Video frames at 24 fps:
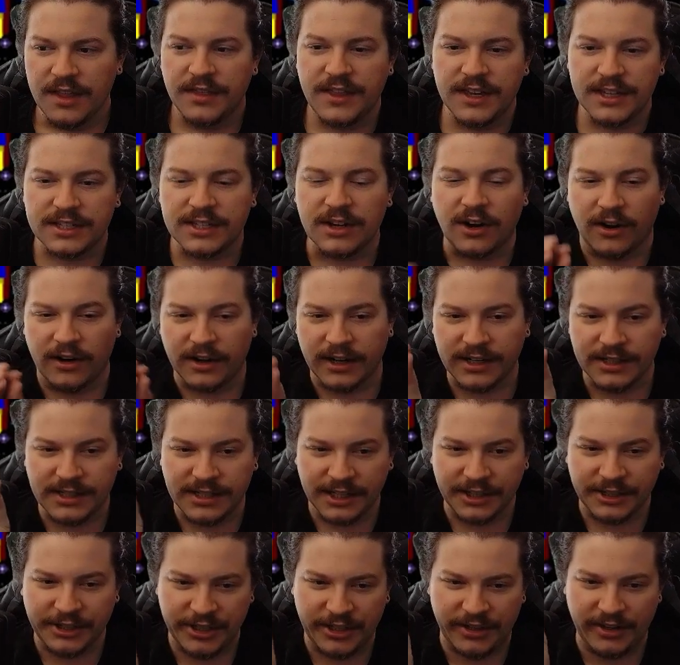This
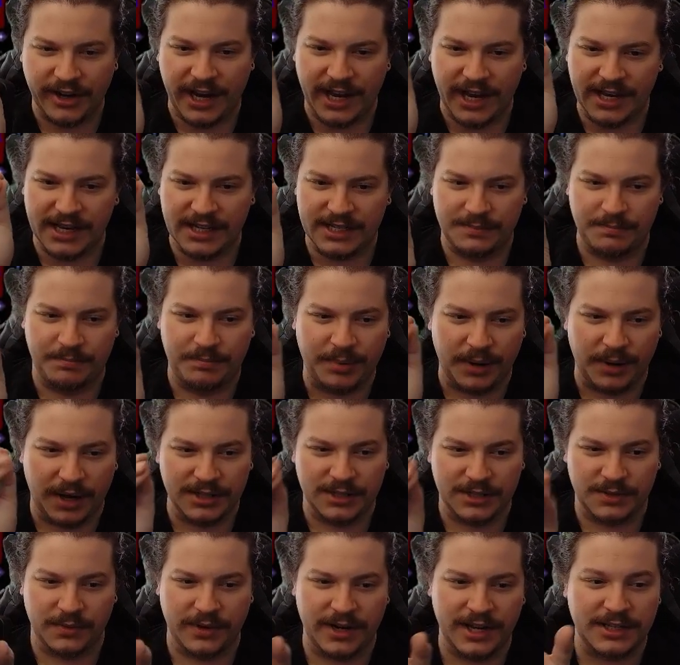architecture is
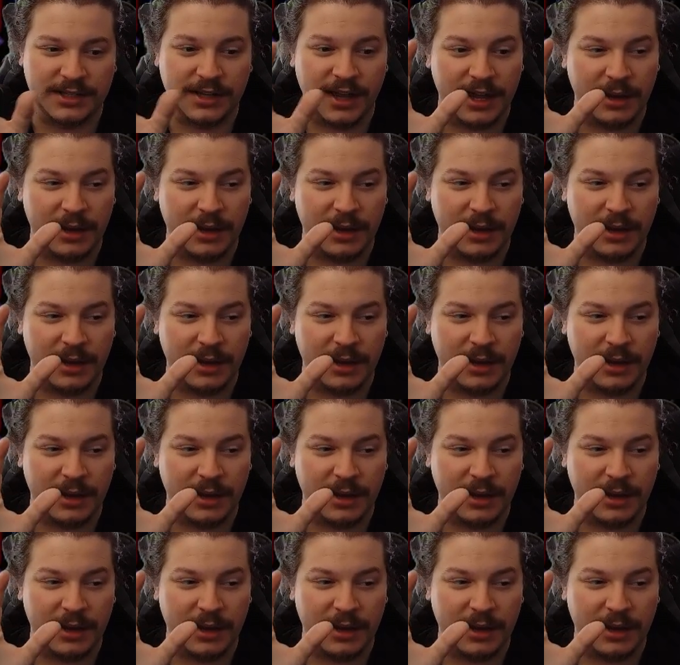it's